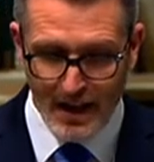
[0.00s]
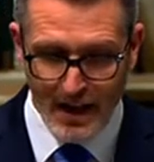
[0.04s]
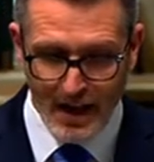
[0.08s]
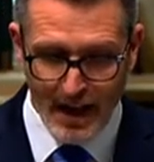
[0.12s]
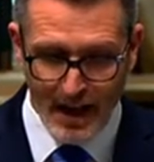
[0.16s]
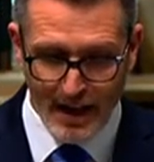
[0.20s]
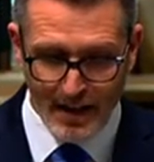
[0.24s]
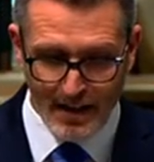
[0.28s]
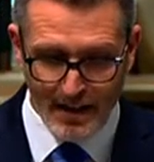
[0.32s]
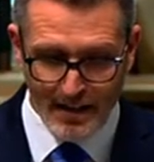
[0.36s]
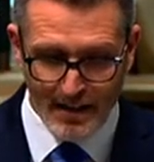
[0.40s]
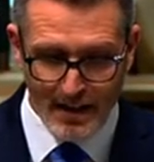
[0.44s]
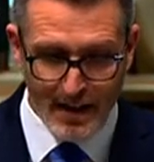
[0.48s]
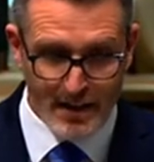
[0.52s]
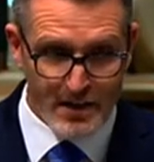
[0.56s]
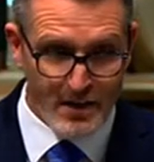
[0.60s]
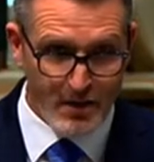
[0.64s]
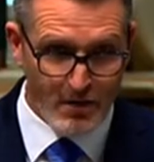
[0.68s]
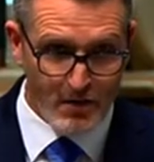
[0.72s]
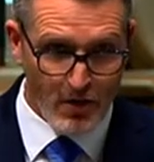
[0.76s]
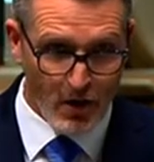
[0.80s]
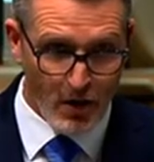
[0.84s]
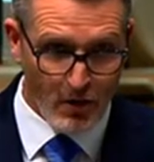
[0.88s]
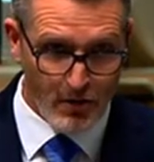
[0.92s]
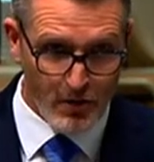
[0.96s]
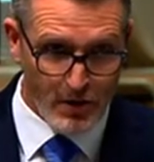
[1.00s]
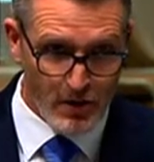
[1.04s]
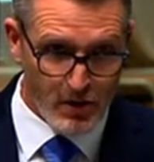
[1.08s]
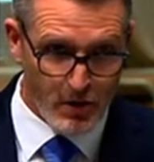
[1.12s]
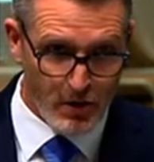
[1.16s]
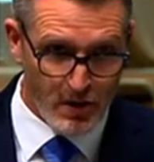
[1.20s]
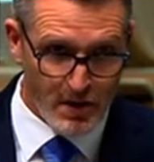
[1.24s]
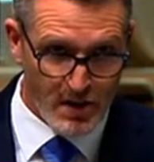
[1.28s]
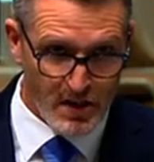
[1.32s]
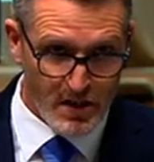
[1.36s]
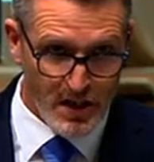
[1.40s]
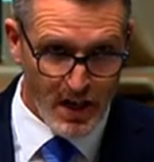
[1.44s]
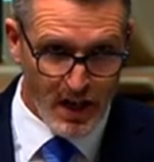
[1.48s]
And it does involve the
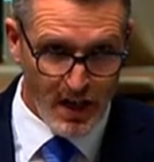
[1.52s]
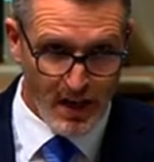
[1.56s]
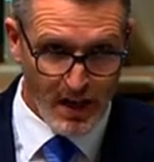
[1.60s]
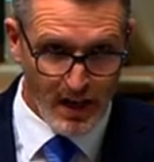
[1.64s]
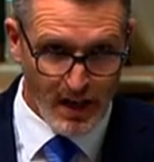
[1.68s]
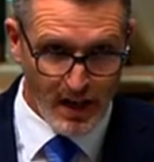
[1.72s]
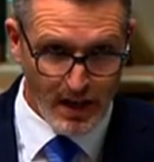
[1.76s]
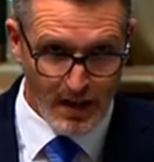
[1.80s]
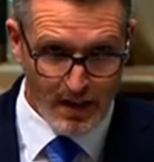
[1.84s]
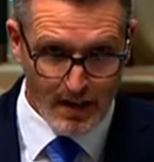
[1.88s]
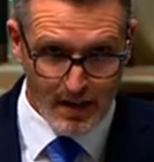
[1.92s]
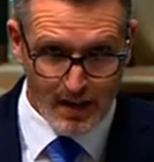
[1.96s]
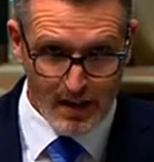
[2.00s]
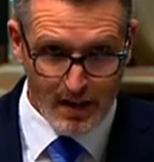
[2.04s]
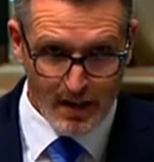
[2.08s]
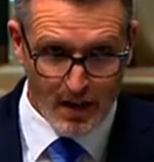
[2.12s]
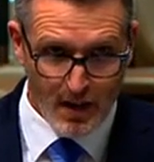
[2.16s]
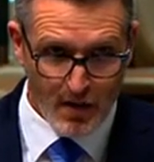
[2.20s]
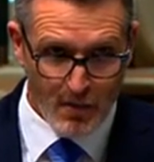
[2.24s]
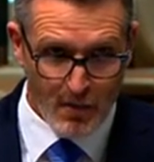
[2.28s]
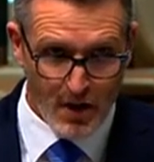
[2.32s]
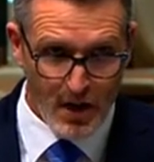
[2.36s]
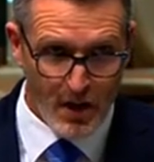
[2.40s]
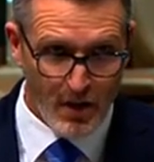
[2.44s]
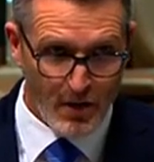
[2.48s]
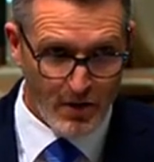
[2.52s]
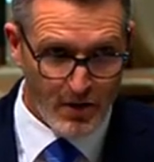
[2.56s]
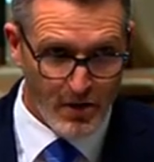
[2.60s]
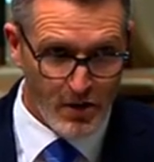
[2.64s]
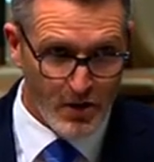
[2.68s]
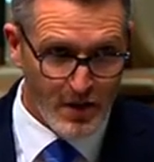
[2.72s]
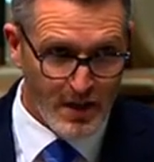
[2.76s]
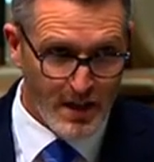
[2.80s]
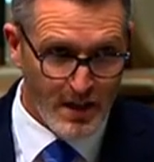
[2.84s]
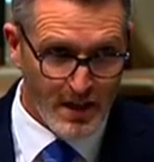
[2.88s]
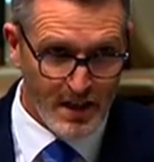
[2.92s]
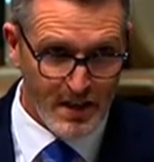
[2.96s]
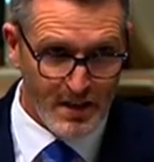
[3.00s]
Joint Standing Committee on
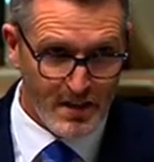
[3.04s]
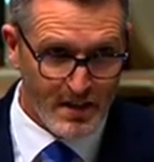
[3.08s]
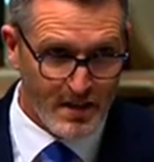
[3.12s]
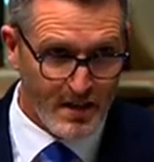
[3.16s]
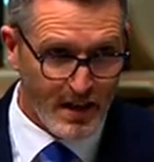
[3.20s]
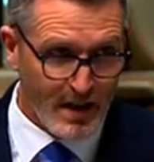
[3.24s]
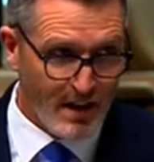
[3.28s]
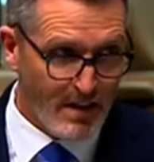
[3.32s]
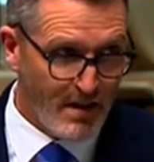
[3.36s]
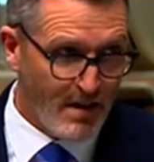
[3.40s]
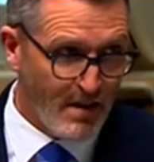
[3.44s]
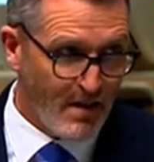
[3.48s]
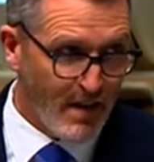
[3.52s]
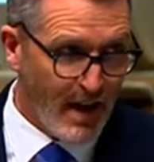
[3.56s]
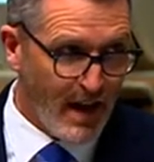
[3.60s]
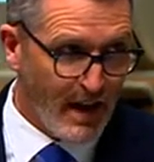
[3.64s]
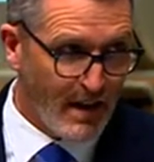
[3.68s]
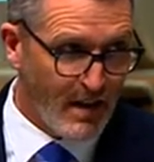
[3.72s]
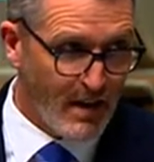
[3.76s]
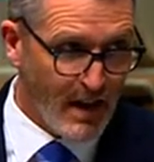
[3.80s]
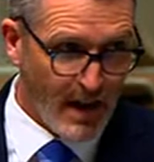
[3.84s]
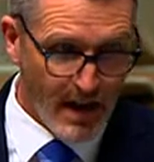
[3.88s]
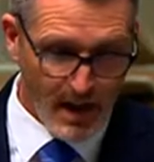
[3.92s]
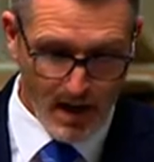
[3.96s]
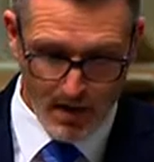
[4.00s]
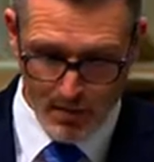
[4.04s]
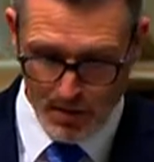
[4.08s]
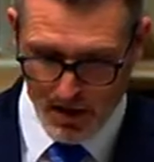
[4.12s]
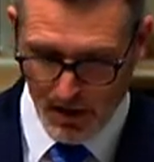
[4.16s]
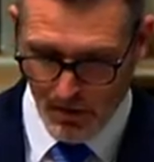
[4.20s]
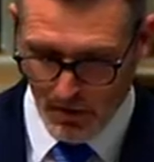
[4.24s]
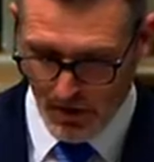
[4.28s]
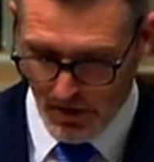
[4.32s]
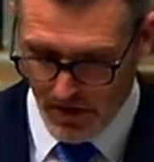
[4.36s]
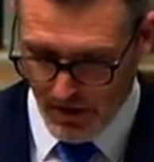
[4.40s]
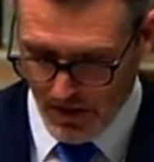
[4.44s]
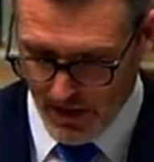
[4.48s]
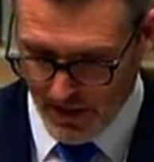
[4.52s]
Treaties. And that committee,
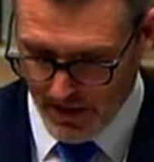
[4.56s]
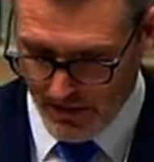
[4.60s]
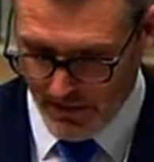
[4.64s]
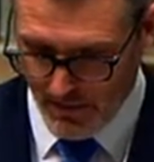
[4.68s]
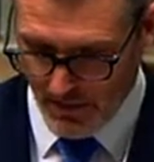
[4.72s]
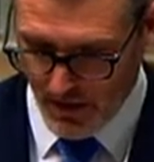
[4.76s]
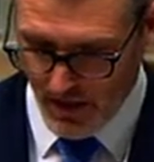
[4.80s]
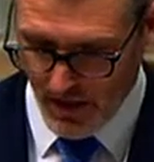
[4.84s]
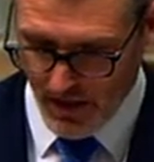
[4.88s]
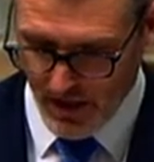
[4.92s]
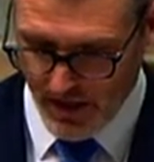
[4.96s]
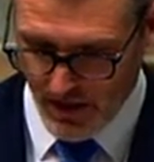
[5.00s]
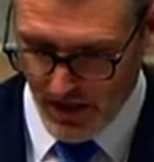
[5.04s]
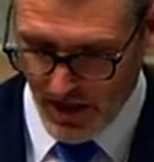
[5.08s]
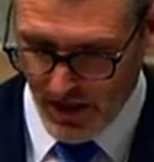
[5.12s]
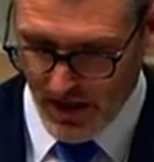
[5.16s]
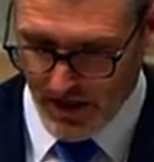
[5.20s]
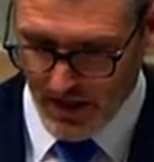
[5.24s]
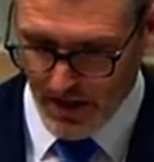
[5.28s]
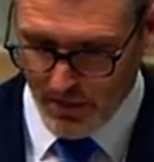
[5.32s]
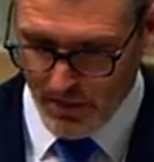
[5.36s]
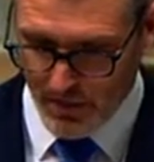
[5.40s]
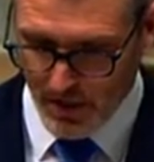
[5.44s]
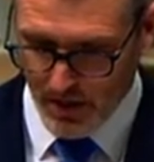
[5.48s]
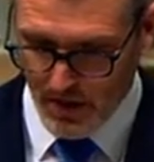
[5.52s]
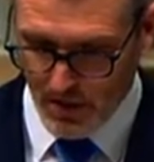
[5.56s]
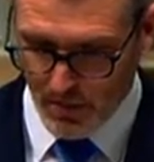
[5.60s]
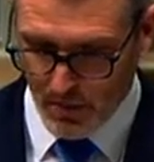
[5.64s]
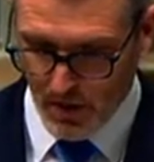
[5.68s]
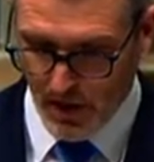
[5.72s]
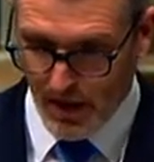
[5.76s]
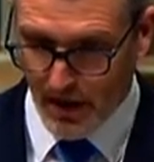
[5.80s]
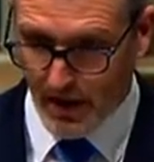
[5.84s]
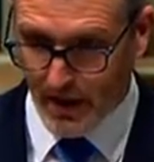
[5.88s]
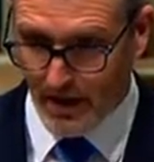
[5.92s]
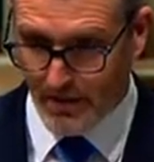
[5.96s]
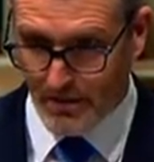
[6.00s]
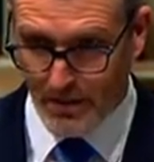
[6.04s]
which I chair, Deputy
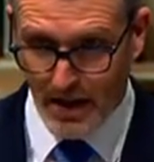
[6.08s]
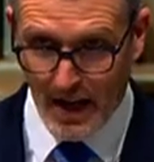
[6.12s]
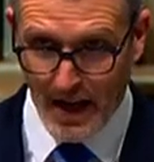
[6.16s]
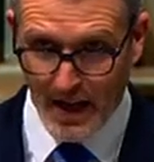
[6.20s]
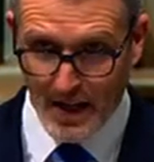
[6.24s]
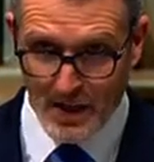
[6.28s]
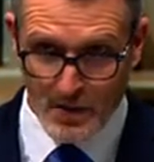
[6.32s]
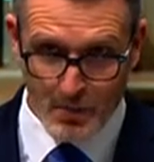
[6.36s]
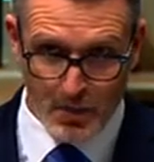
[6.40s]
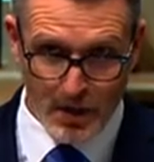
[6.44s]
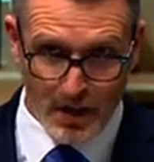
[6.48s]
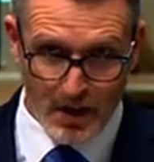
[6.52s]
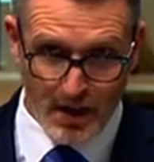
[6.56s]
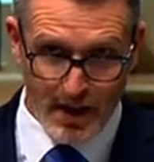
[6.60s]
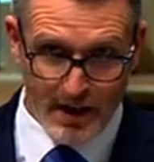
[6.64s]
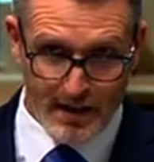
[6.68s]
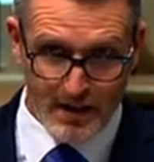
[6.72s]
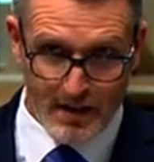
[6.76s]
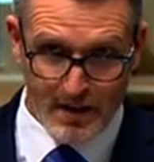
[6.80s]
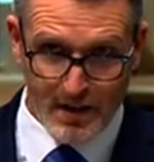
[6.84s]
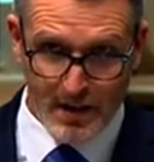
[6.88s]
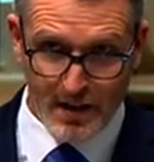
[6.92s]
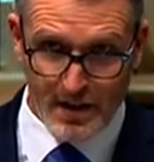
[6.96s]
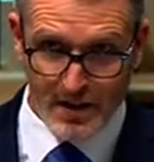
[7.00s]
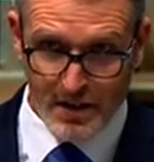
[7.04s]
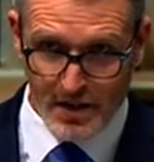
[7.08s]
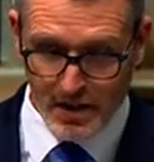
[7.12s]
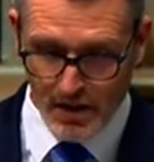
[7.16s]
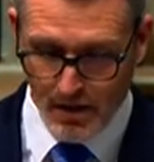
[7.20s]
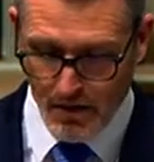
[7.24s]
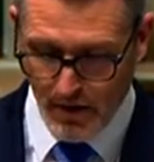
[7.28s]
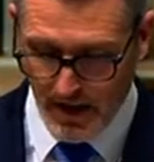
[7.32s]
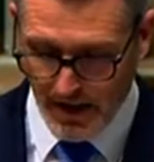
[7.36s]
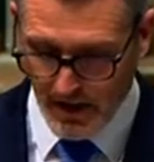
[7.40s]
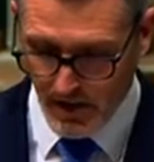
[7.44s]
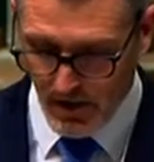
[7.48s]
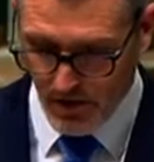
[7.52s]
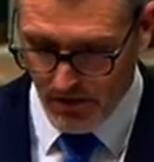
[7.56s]
Speaker, expedited the
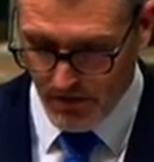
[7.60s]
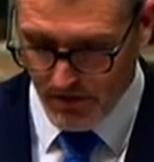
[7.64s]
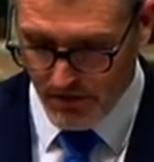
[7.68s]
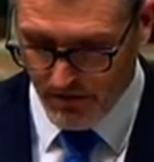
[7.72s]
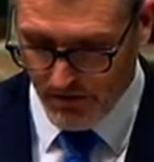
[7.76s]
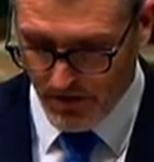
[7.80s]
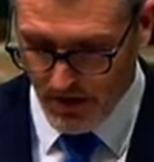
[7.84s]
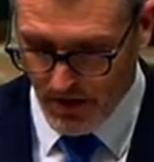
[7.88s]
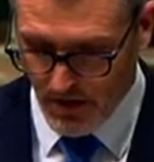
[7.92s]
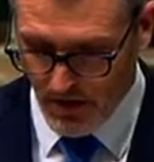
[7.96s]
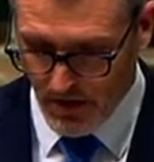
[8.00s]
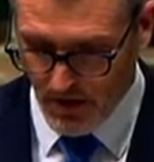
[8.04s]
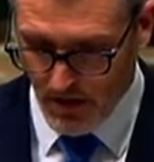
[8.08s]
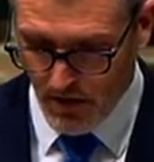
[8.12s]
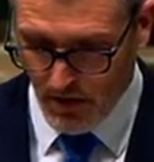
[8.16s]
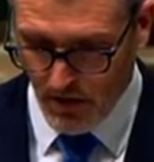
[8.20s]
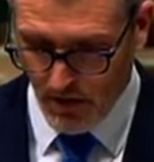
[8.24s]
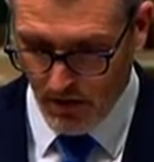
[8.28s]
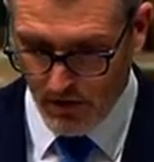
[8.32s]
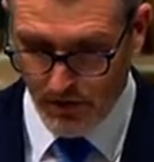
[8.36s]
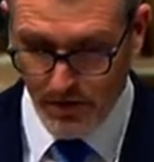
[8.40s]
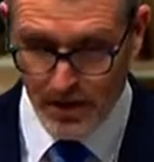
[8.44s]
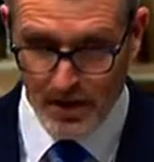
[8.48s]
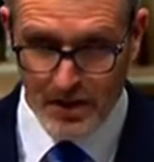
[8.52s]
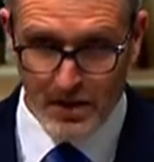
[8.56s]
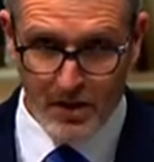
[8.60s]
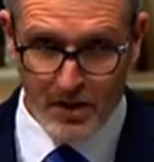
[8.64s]
consideration of these